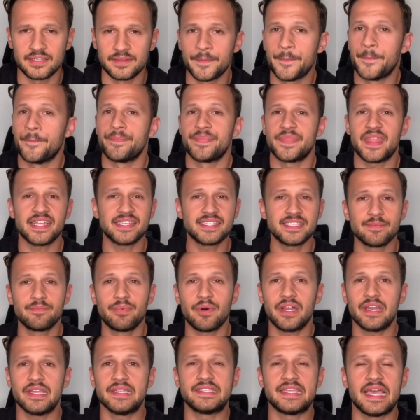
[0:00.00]
That's the
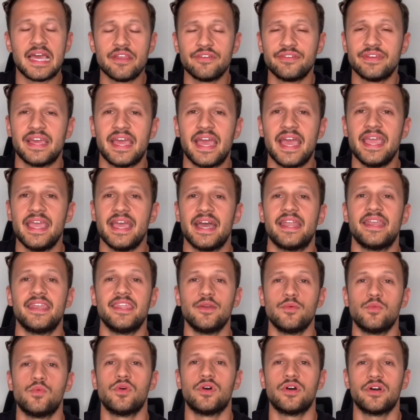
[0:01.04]
body telling you, hey, I need
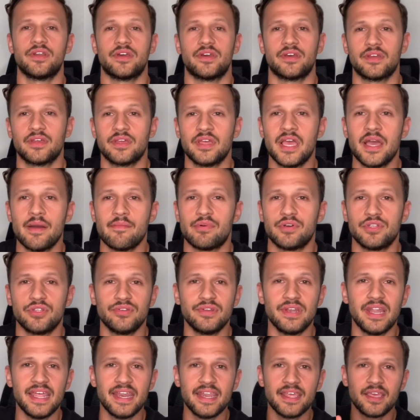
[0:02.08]
water. But don't
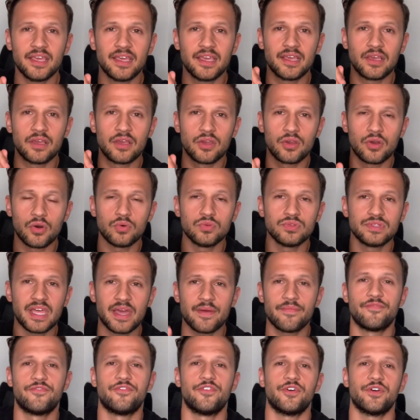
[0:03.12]
let it go that
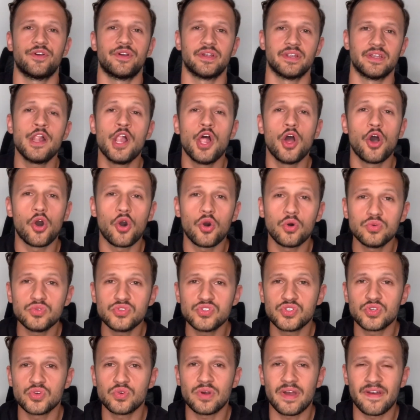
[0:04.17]
far.
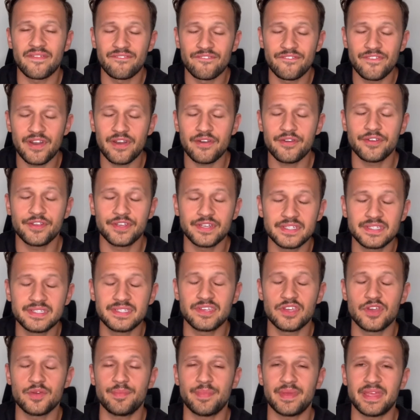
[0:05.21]
Also, a very good
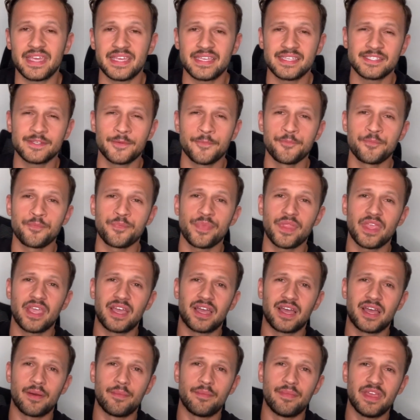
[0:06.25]
tip is
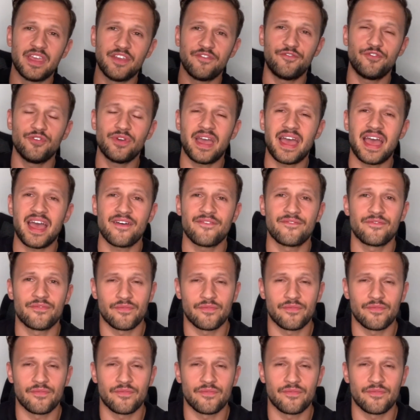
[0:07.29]
if you have